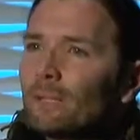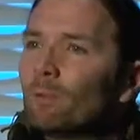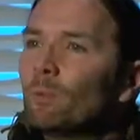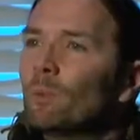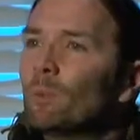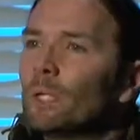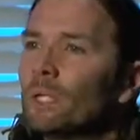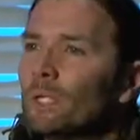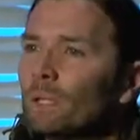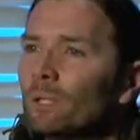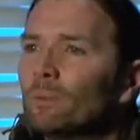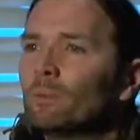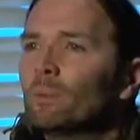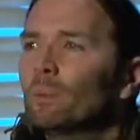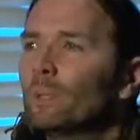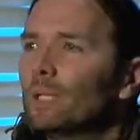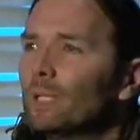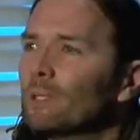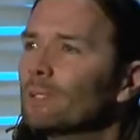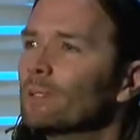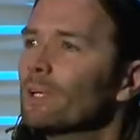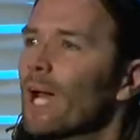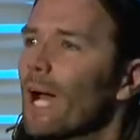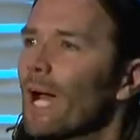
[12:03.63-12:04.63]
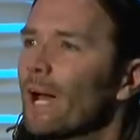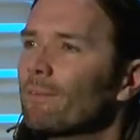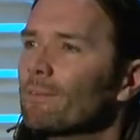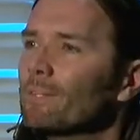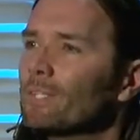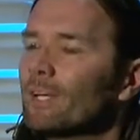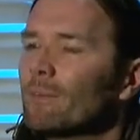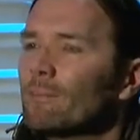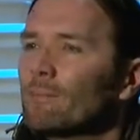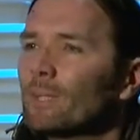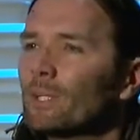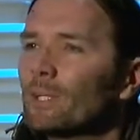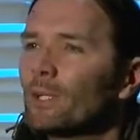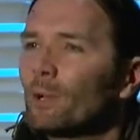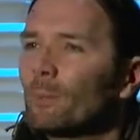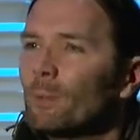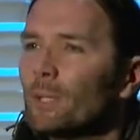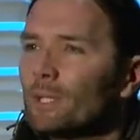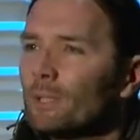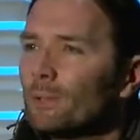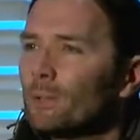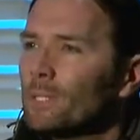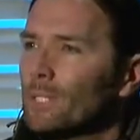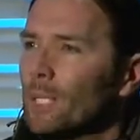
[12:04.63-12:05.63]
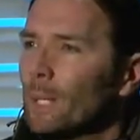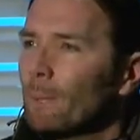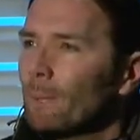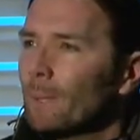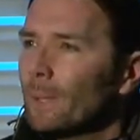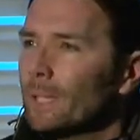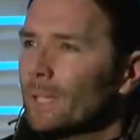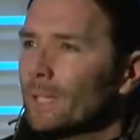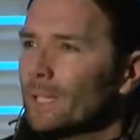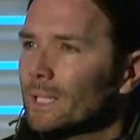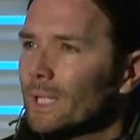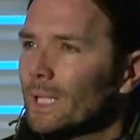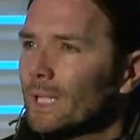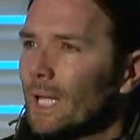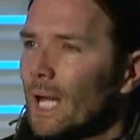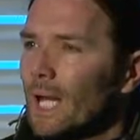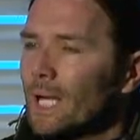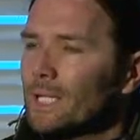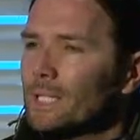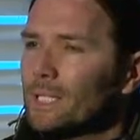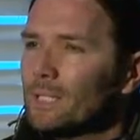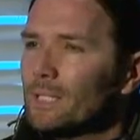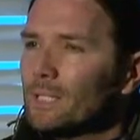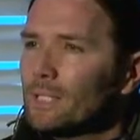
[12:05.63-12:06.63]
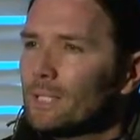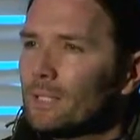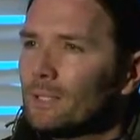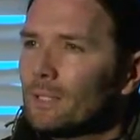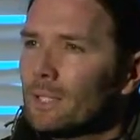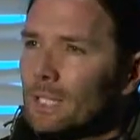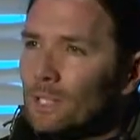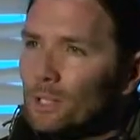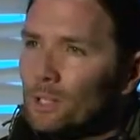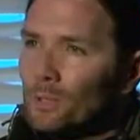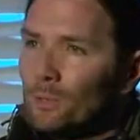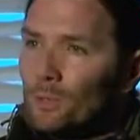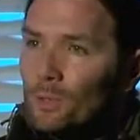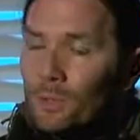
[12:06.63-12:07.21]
We either have something or we know somebody that has this issue.